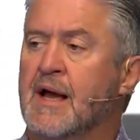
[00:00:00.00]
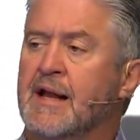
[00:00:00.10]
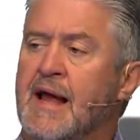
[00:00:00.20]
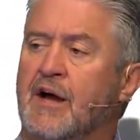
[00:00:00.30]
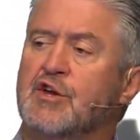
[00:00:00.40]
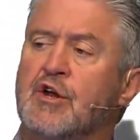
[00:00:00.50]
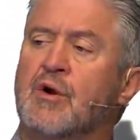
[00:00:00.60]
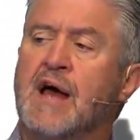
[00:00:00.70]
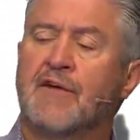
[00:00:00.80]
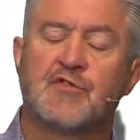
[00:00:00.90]
Now, you don't
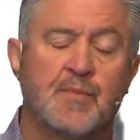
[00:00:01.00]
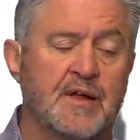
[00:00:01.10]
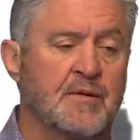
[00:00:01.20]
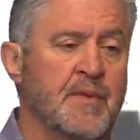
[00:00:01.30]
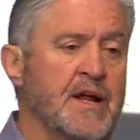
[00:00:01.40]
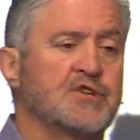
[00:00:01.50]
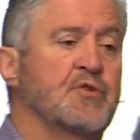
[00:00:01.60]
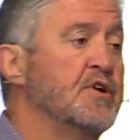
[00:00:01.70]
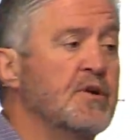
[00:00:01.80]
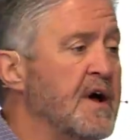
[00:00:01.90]
have to be in the ministry
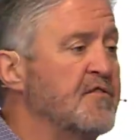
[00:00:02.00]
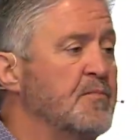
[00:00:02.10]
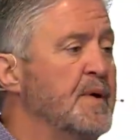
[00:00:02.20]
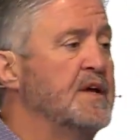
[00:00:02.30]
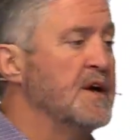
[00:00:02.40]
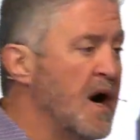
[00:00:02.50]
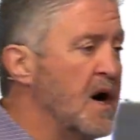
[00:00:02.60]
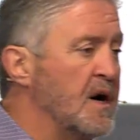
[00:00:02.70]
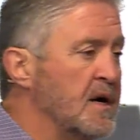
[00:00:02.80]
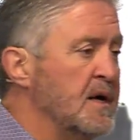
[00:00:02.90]
and you don't have to be
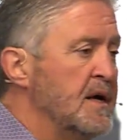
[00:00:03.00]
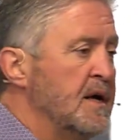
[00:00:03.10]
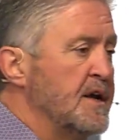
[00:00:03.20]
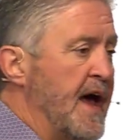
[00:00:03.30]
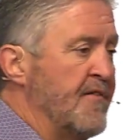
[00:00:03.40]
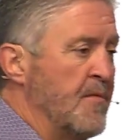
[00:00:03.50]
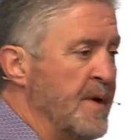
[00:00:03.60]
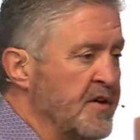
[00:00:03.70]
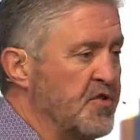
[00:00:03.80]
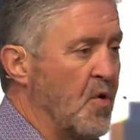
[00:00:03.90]
young to have a
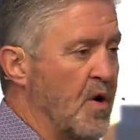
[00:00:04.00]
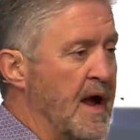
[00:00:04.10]
mentor.